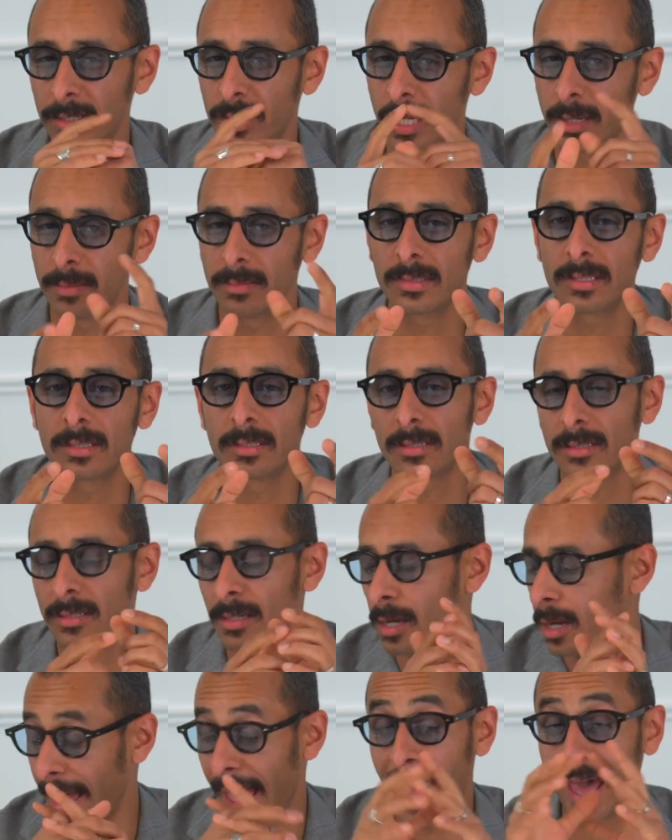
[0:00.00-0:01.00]

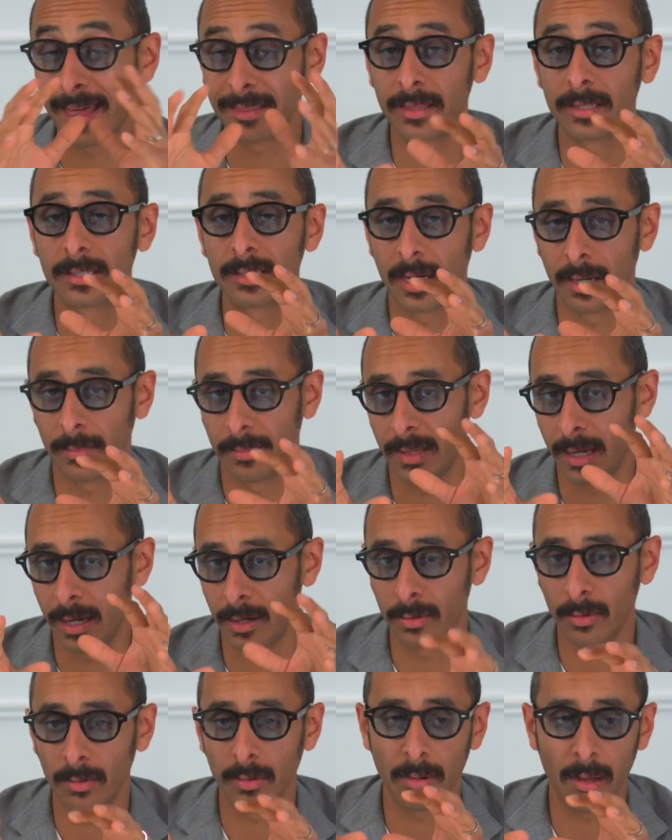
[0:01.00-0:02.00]
gems at the time.
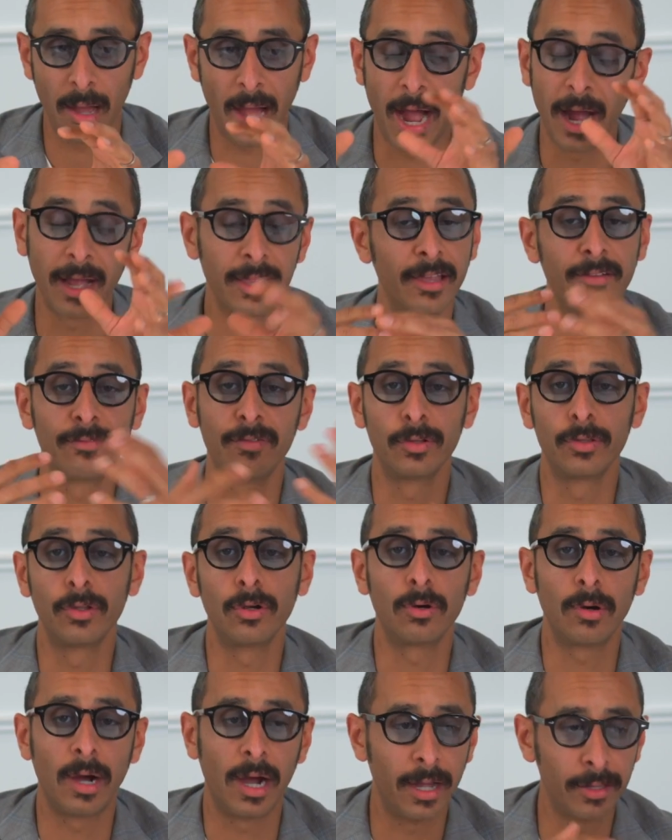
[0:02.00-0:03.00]
Now, I never
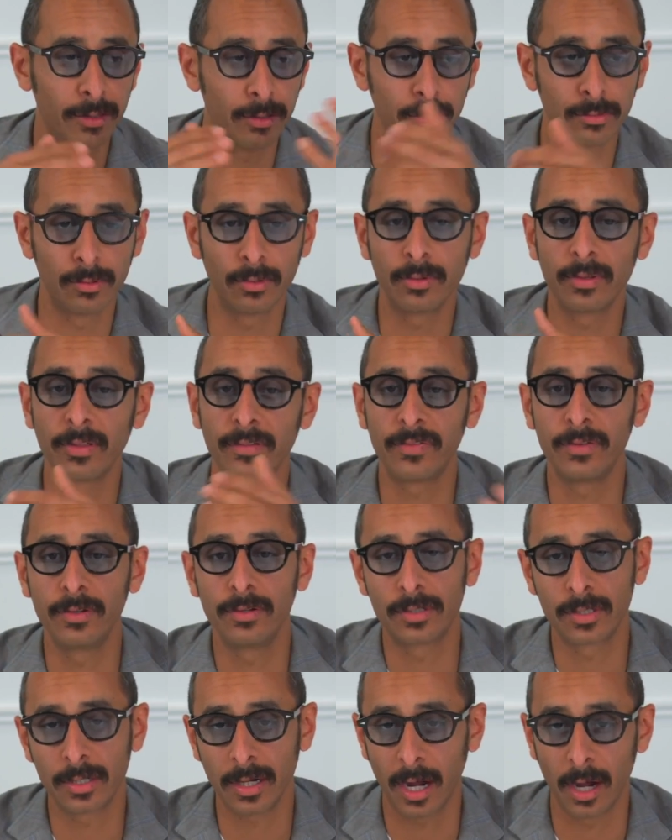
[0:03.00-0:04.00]
know. I don't know the
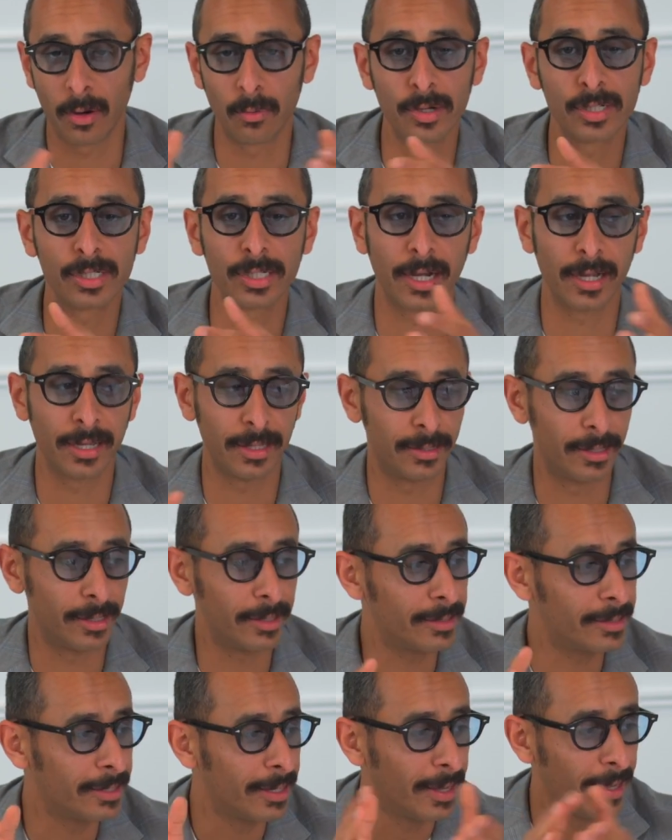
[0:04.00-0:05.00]
future. I wish I
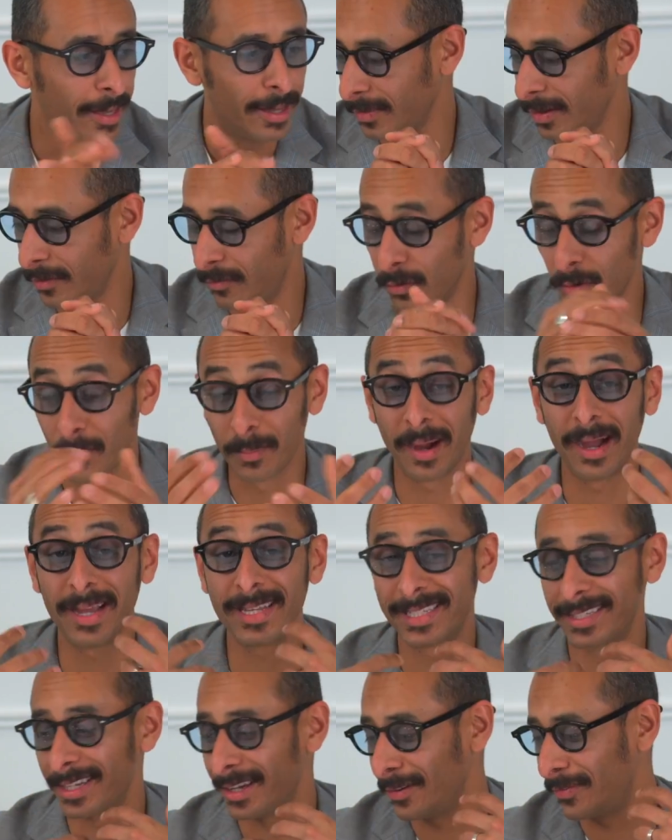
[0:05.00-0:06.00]
did for
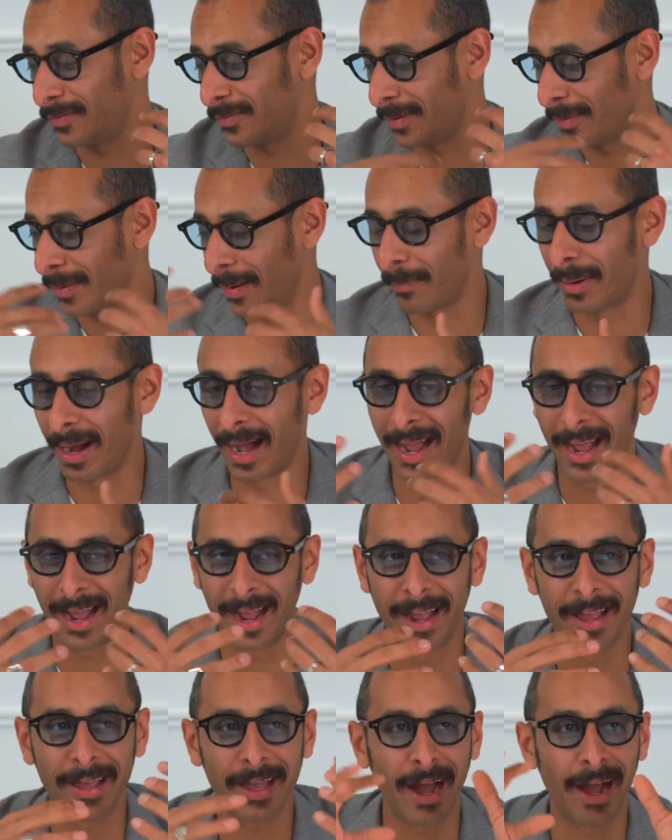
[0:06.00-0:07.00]
myself. But
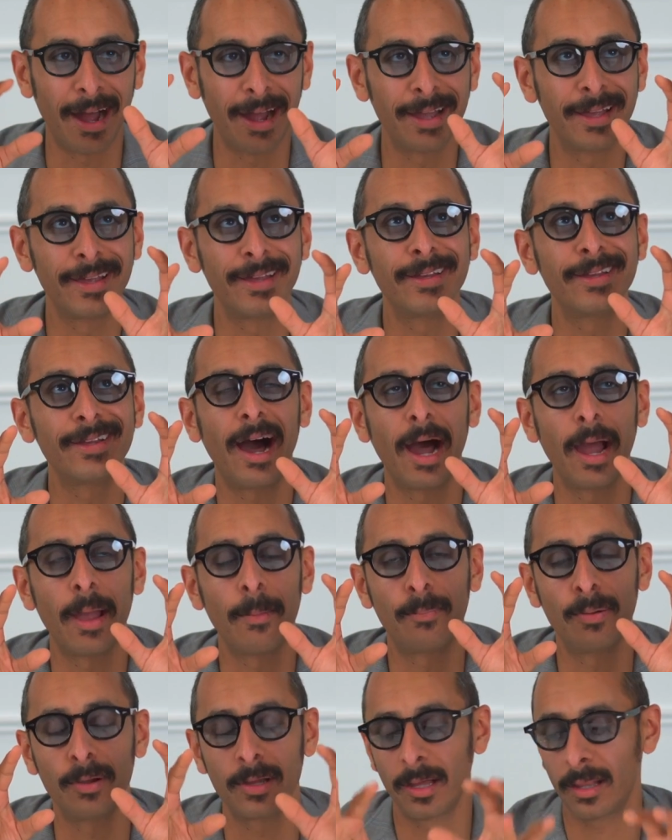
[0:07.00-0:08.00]

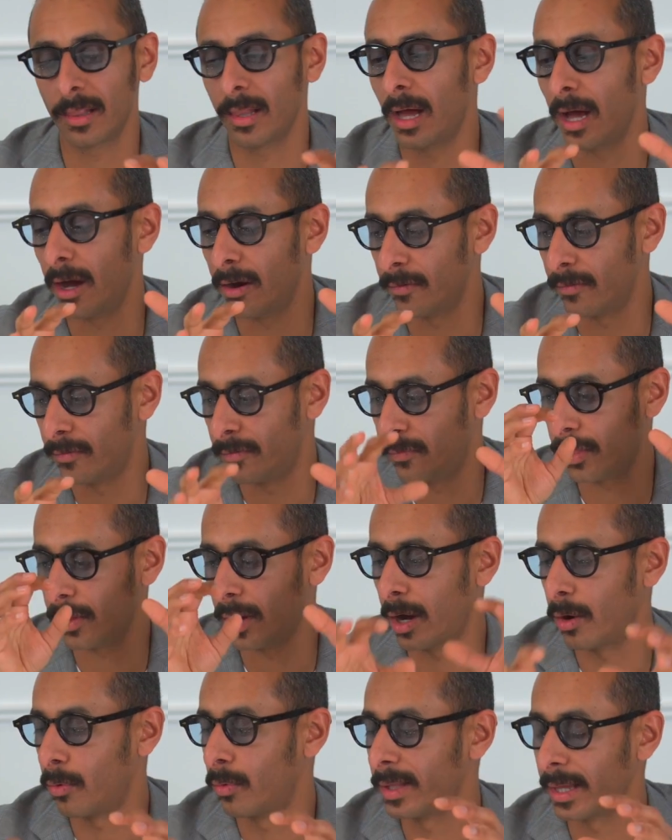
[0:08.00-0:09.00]
I put a lot of
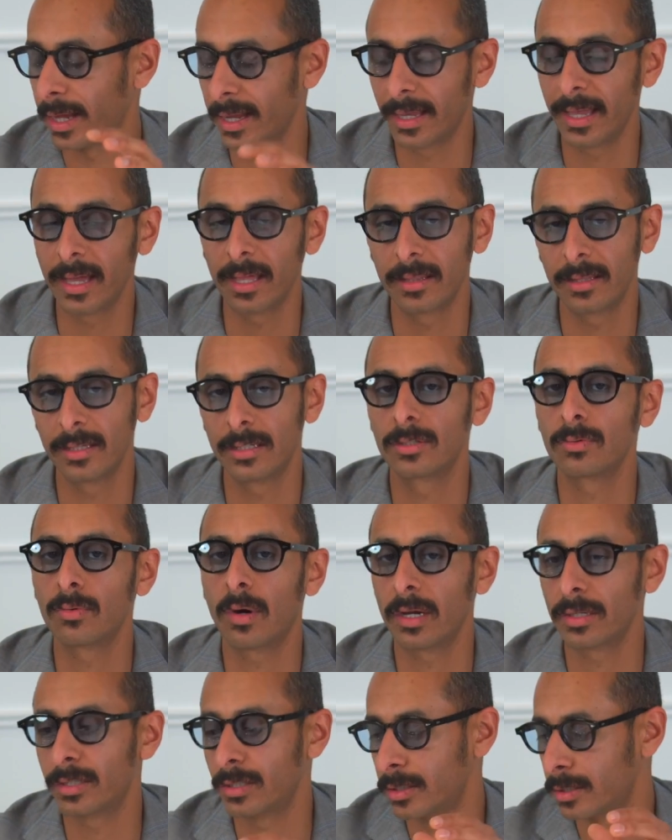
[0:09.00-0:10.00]
thought when I get these
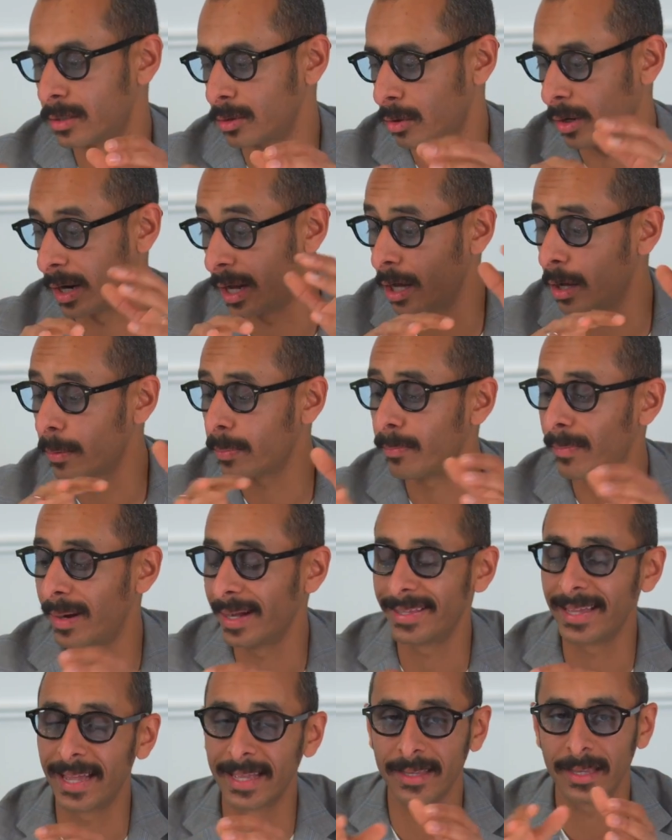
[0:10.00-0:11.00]
watches, or I help
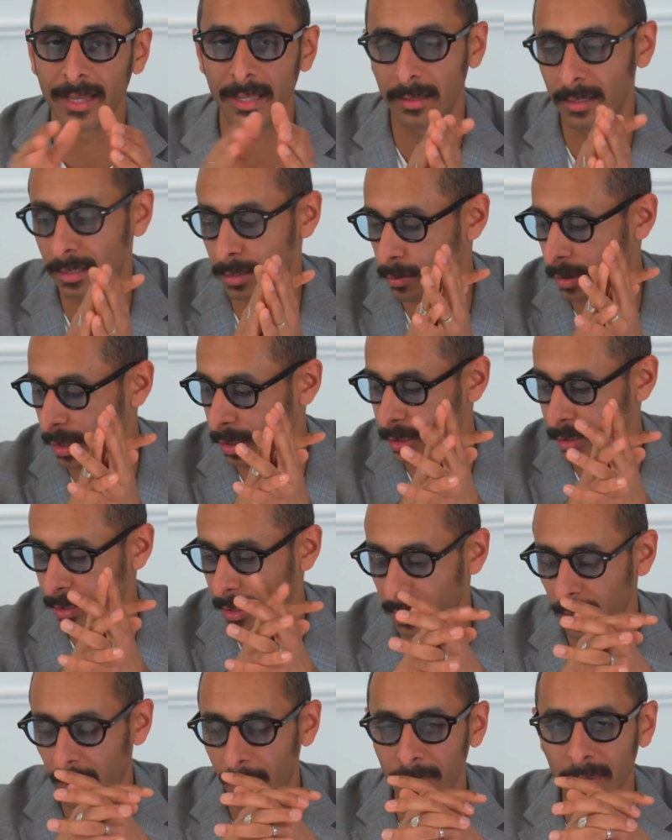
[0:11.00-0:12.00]
my dad get these watches.
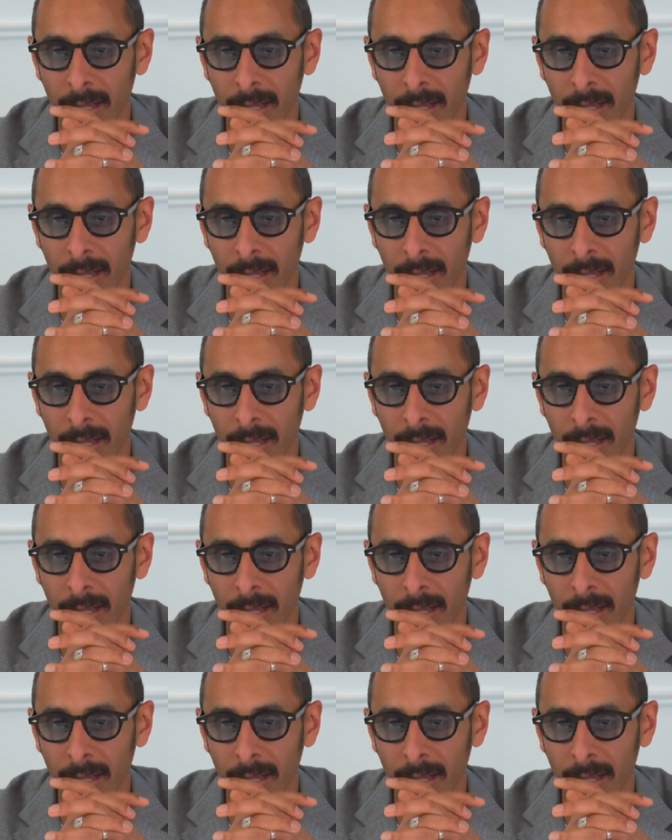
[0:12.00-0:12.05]
I'm